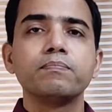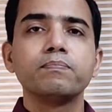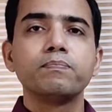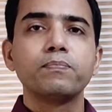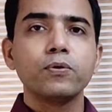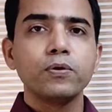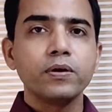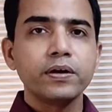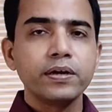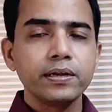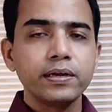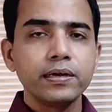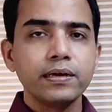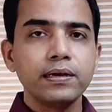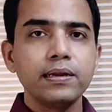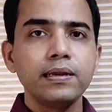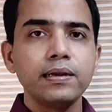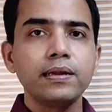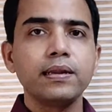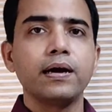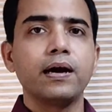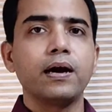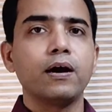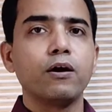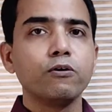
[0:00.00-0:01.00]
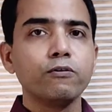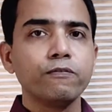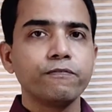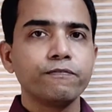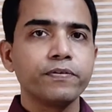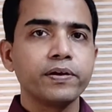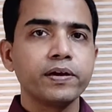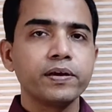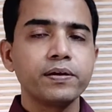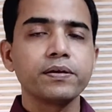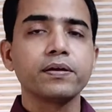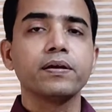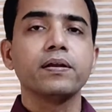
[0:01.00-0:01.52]
political
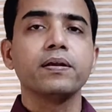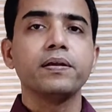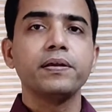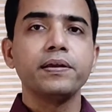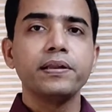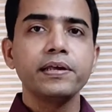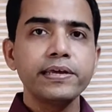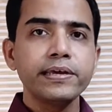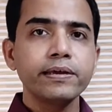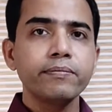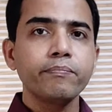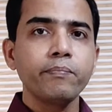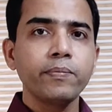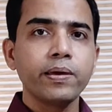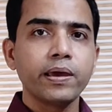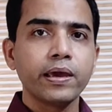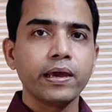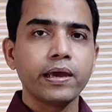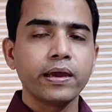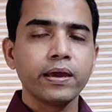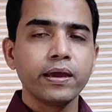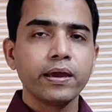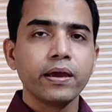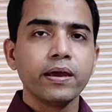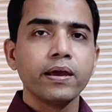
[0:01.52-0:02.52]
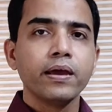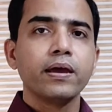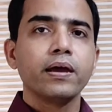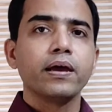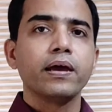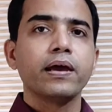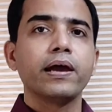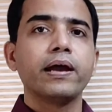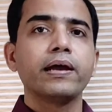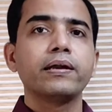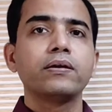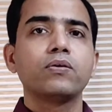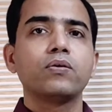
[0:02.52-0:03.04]
outfit DMK
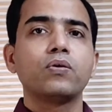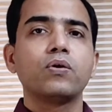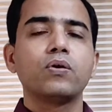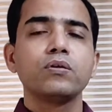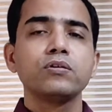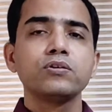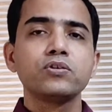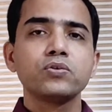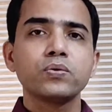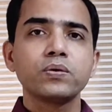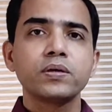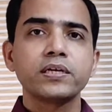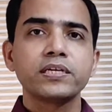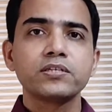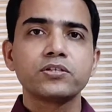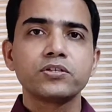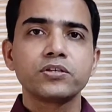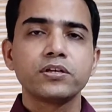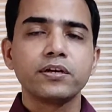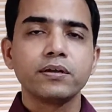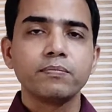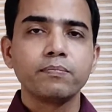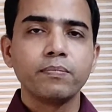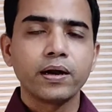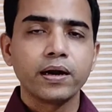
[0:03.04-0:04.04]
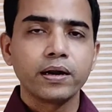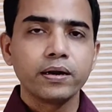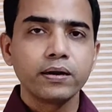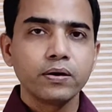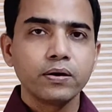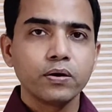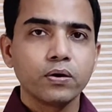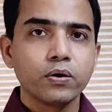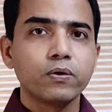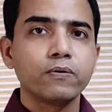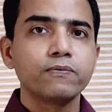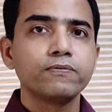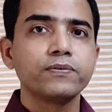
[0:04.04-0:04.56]
had also raised a demand
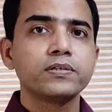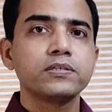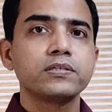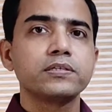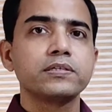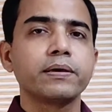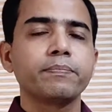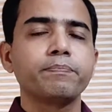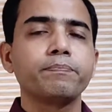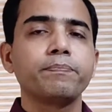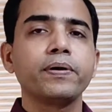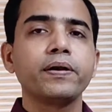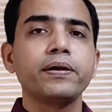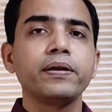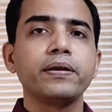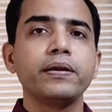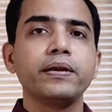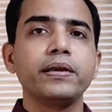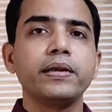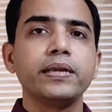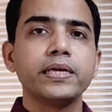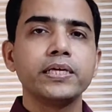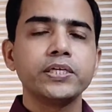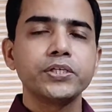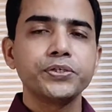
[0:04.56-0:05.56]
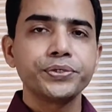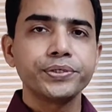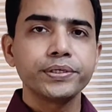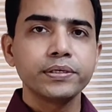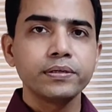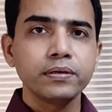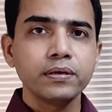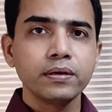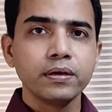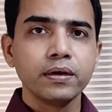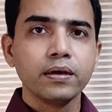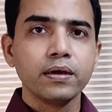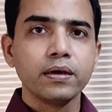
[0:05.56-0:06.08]
of a separate
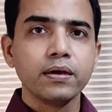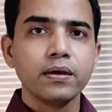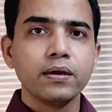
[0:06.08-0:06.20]
nation